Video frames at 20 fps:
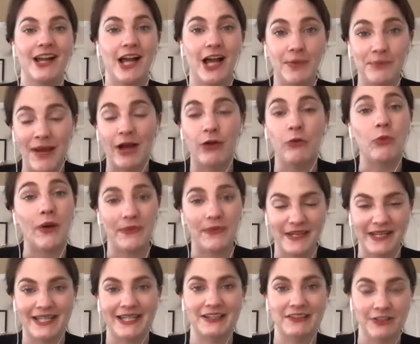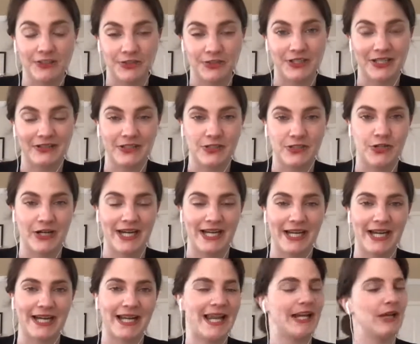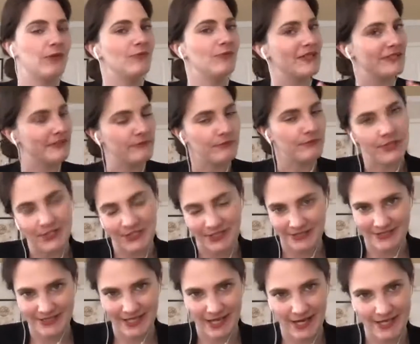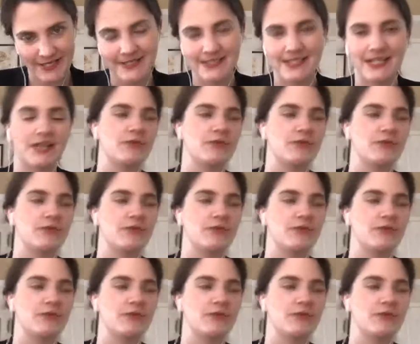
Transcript: about what they had learned at the training. And it wasn't politicized.